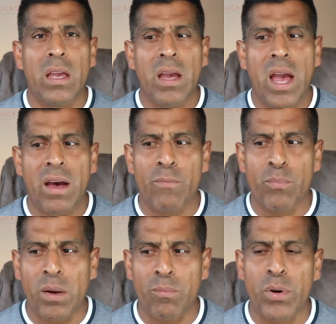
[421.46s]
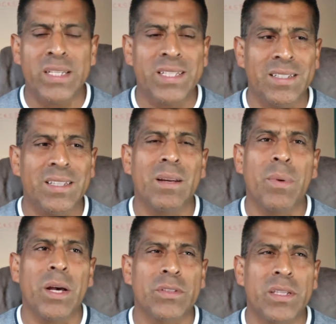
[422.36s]
have a presence in
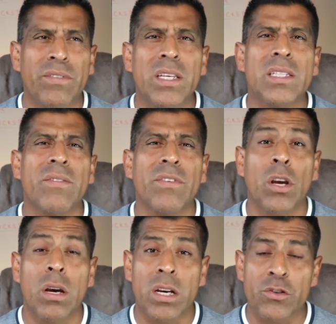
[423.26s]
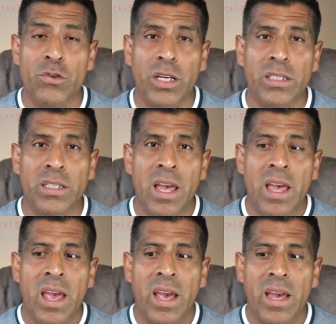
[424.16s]
about 77 countries,
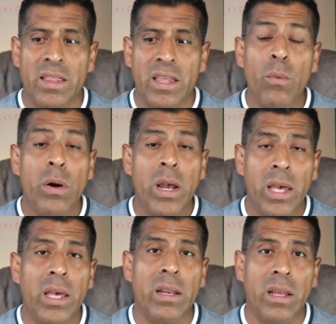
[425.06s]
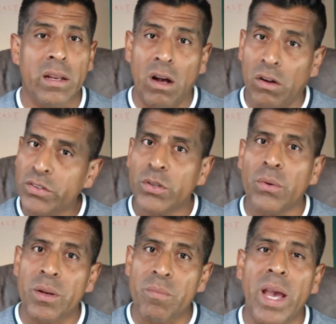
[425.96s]
and they were hit also
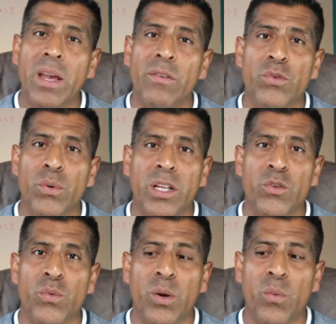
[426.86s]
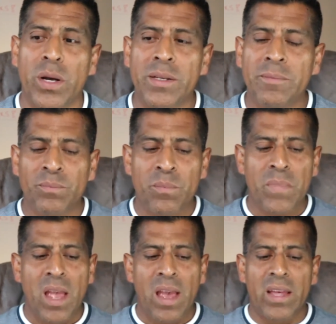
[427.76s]
in May of 2021.
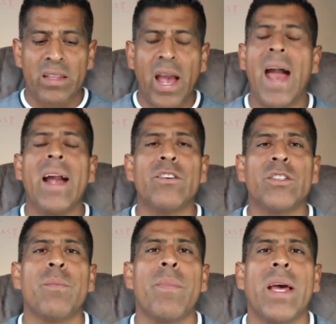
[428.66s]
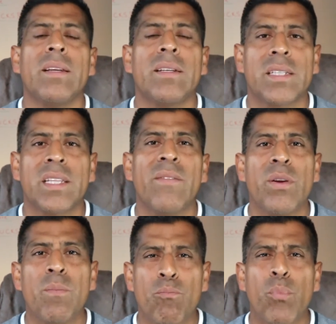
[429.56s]
And the hackers demanded
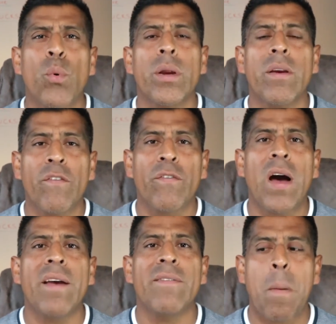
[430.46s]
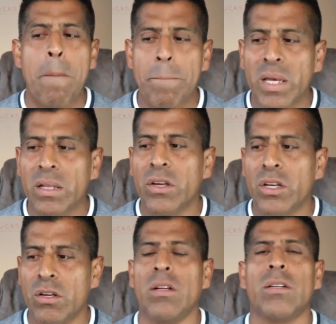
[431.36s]
$7.5 million in
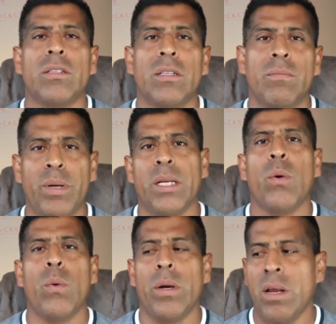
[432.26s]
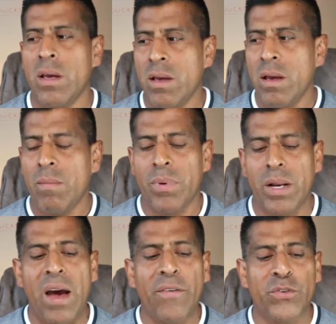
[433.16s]
Bitcoin. But
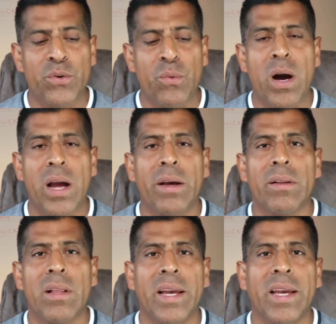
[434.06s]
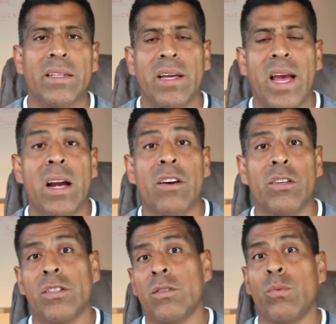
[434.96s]
after a while, I guess the
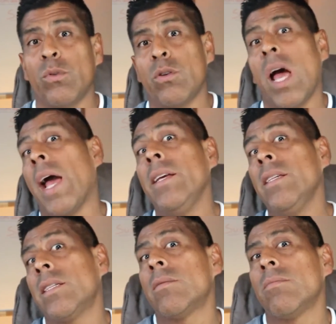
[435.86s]
hackers were nice.